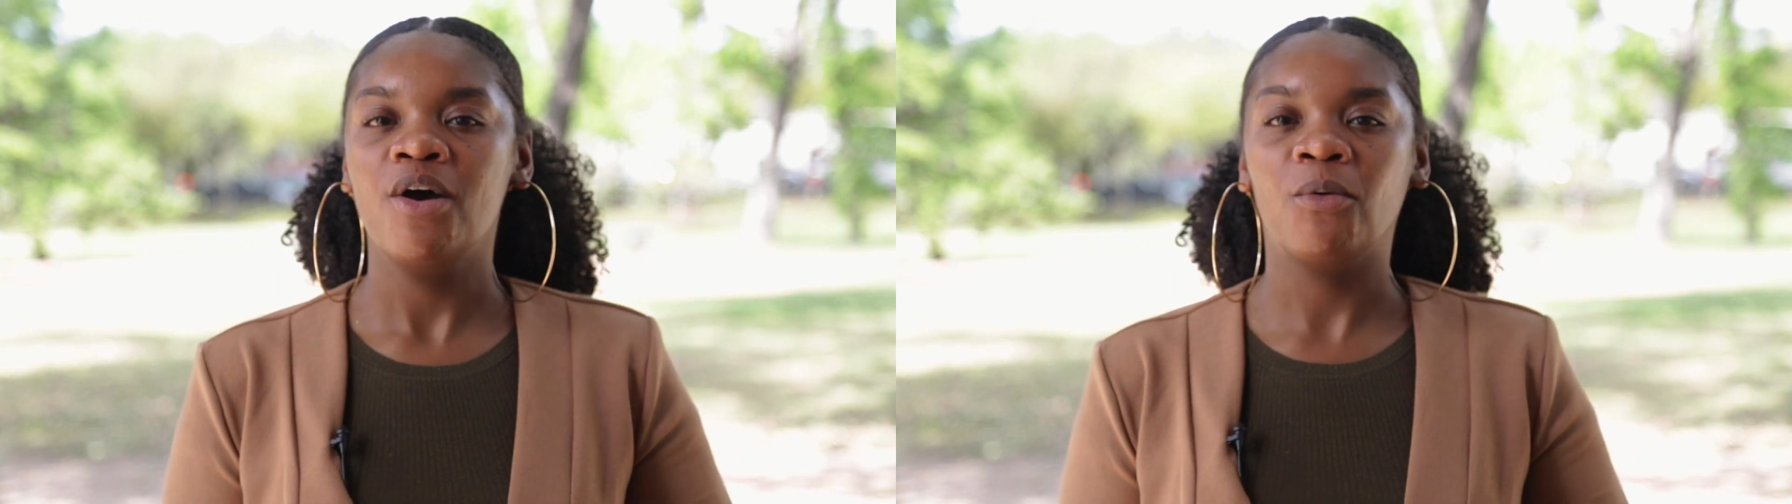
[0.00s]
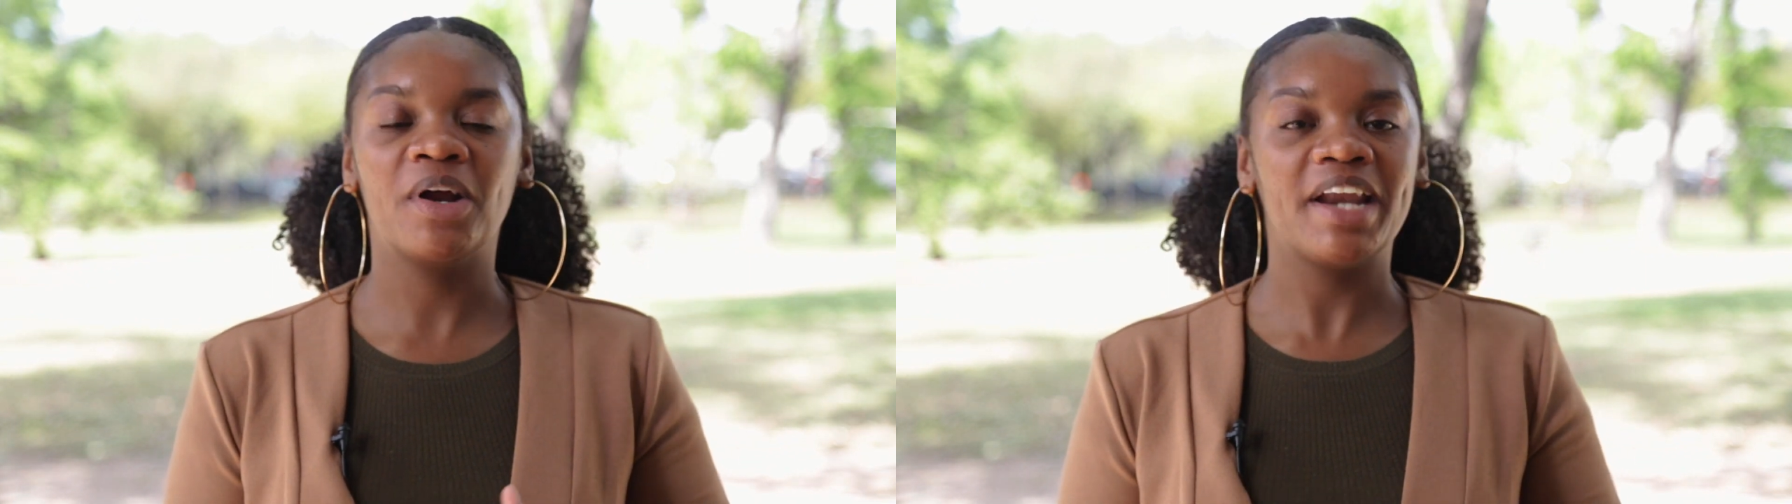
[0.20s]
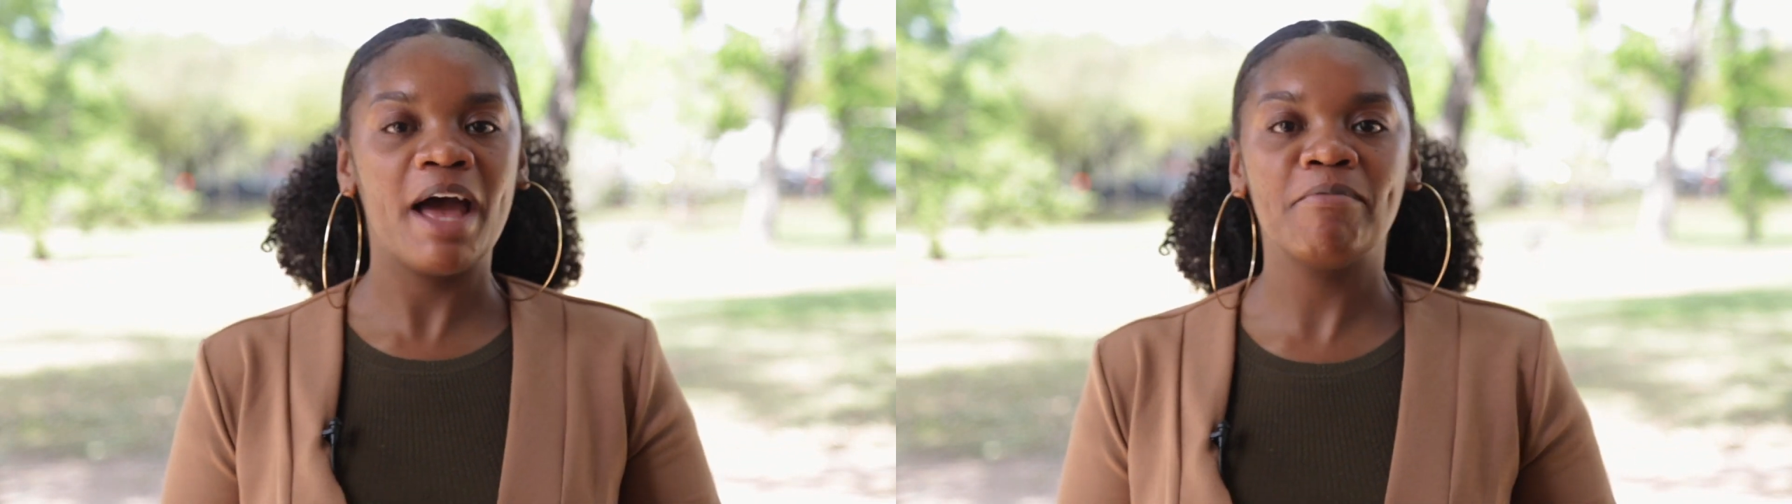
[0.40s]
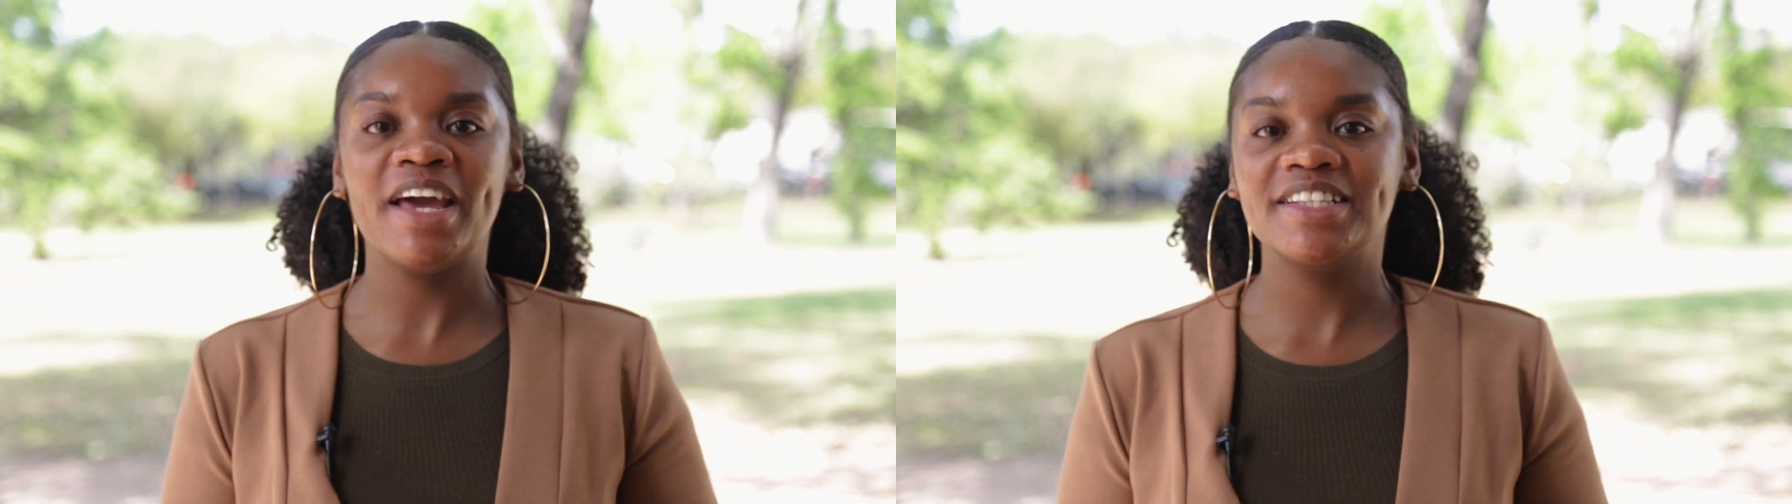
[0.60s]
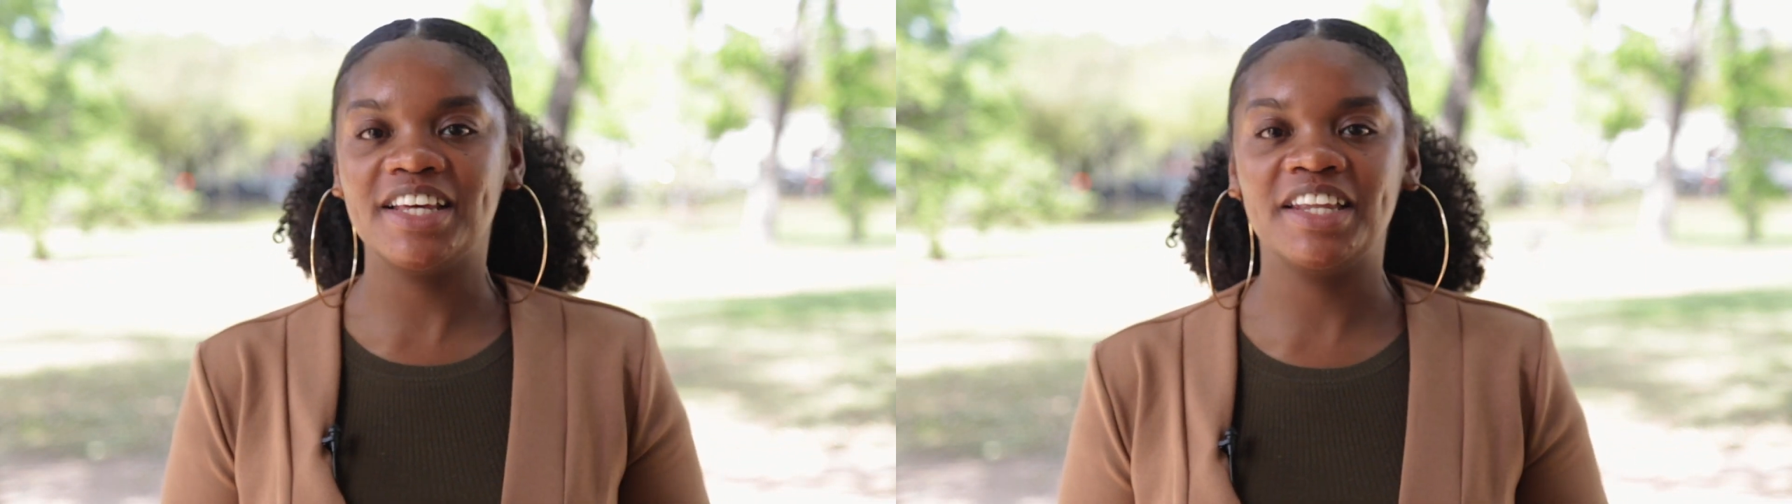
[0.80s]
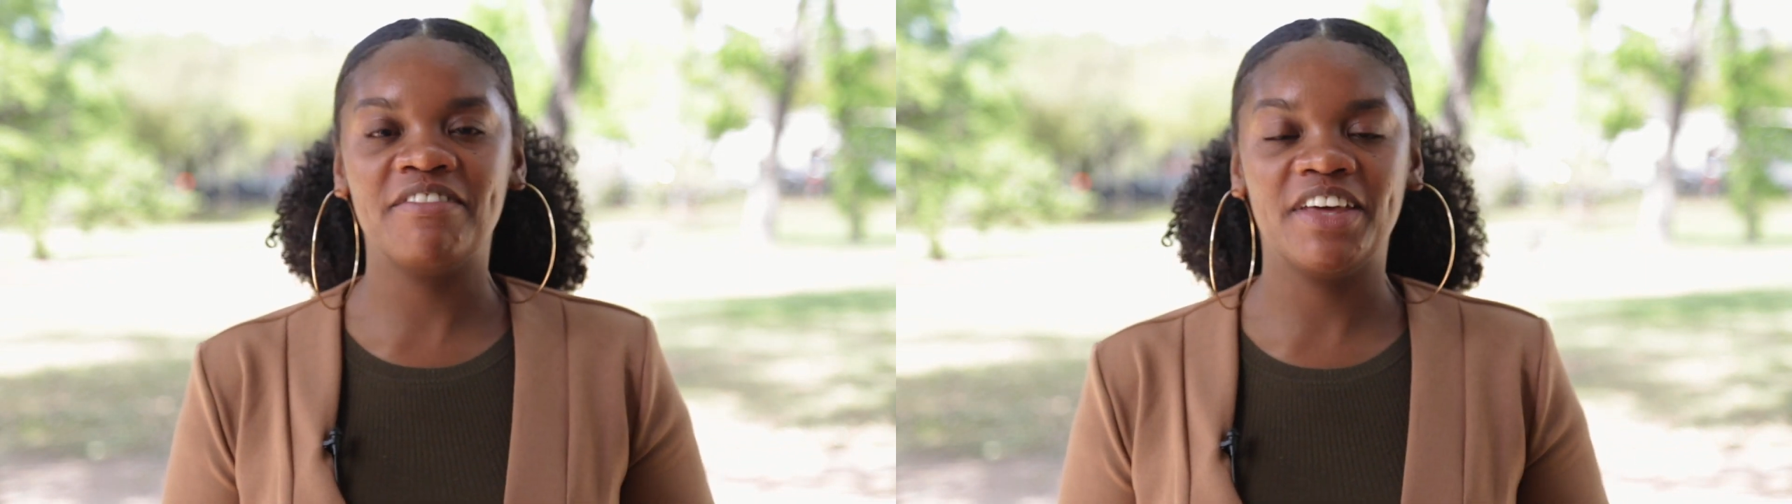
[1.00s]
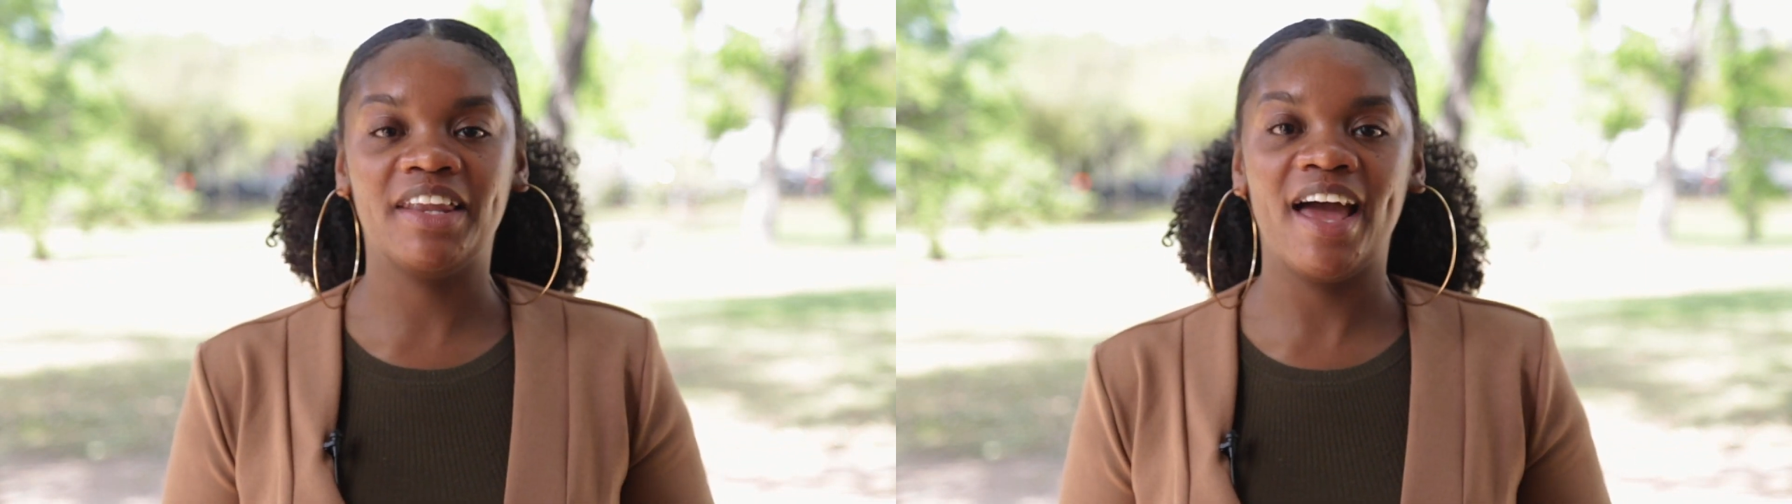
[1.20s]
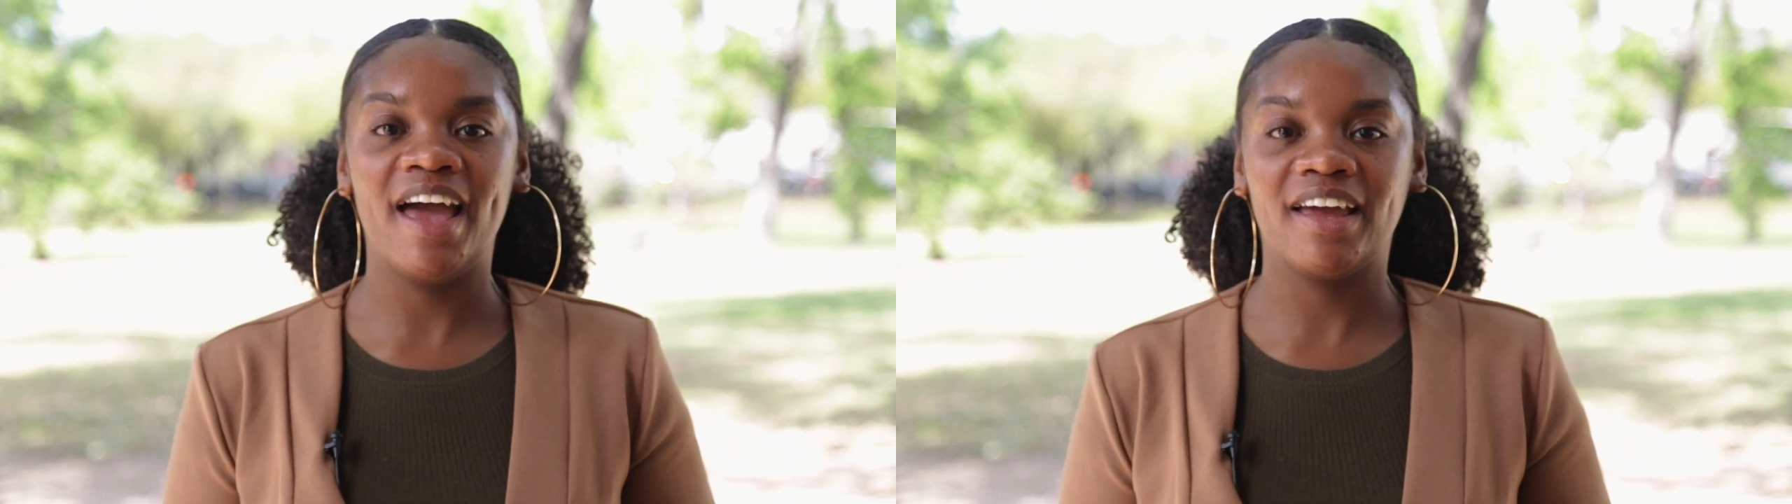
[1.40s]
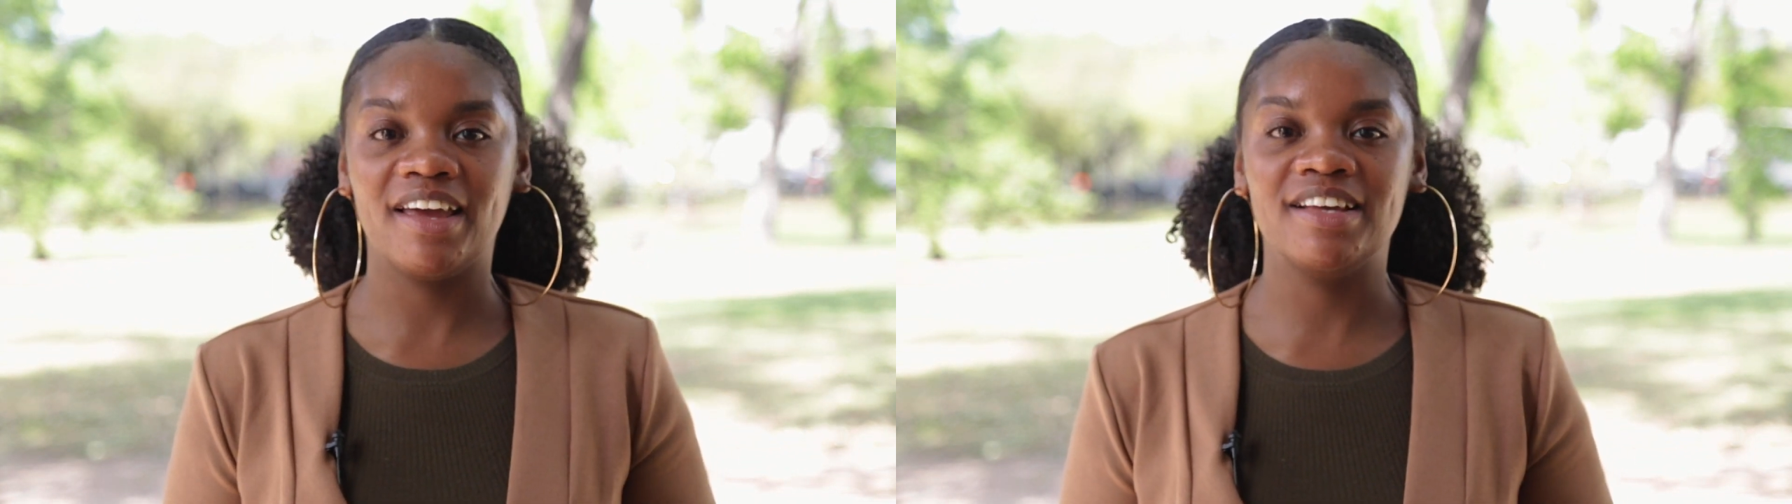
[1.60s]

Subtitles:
We're not made to live in lack.